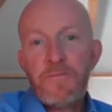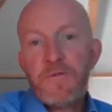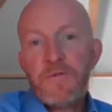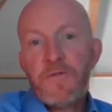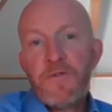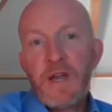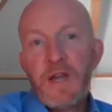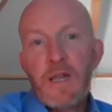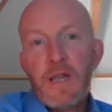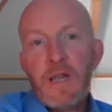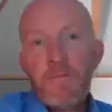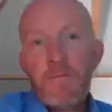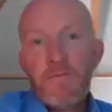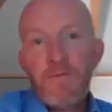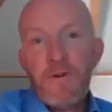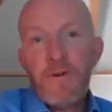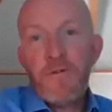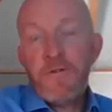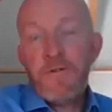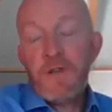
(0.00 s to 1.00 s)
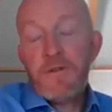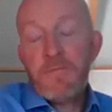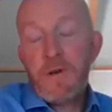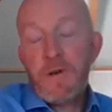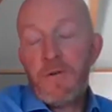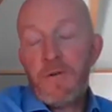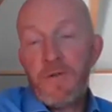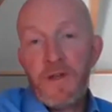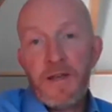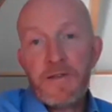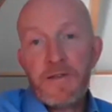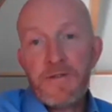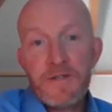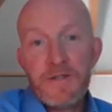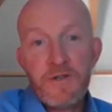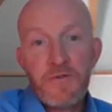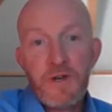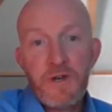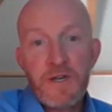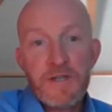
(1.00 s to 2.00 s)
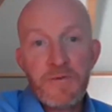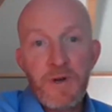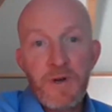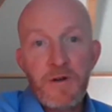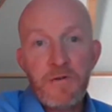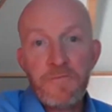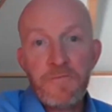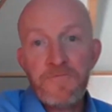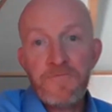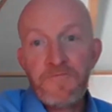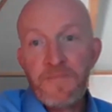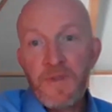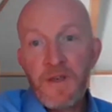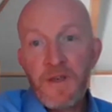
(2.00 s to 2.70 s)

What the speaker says: develop further, well, that's great as well.